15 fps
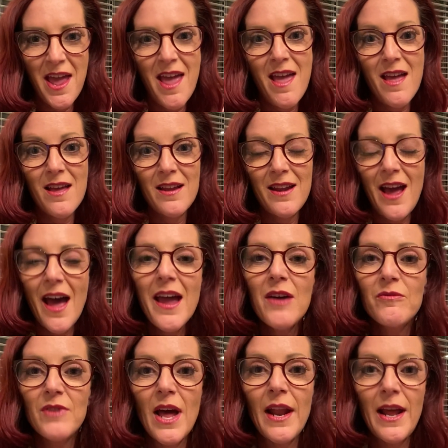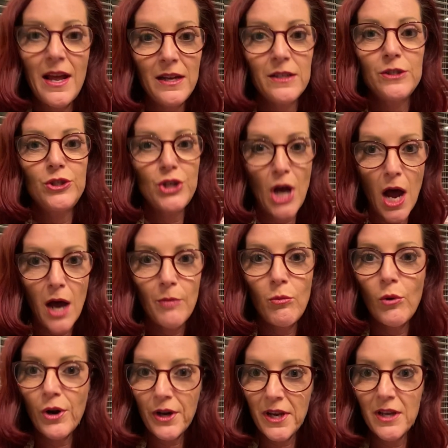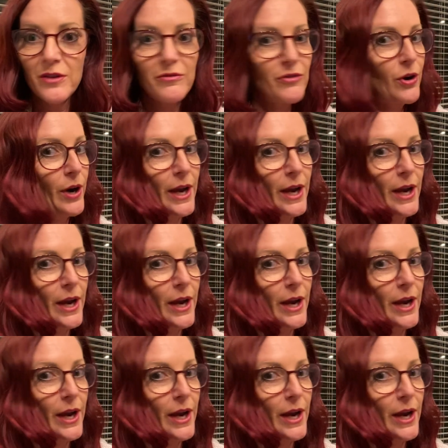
and I have not had a job working for